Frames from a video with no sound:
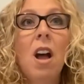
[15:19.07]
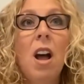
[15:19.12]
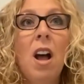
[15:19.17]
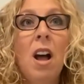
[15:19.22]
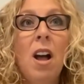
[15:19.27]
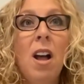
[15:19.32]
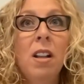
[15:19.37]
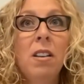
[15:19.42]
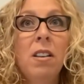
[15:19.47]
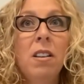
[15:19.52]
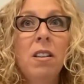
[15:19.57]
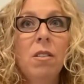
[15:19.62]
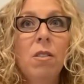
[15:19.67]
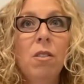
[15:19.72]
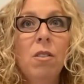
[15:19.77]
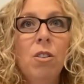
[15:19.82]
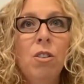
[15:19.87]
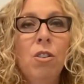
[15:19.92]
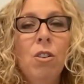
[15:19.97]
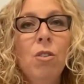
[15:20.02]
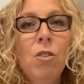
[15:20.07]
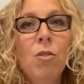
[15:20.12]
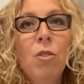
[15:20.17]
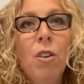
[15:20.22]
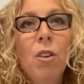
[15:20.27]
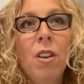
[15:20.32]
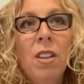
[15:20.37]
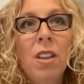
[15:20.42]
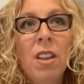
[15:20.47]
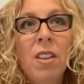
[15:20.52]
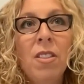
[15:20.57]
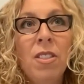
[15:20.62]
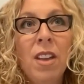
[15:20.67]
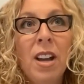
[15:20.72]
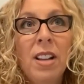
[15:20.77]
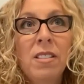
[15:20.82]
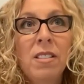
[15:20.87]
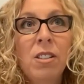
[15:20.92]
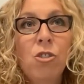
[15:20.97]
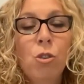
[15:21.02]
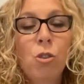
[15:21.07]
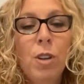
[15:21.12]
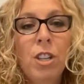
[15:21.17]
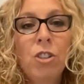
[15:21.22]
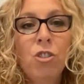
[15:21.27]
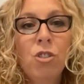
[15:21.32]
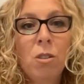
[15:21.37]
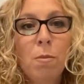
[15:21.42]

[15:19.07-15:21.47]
And, in that situation,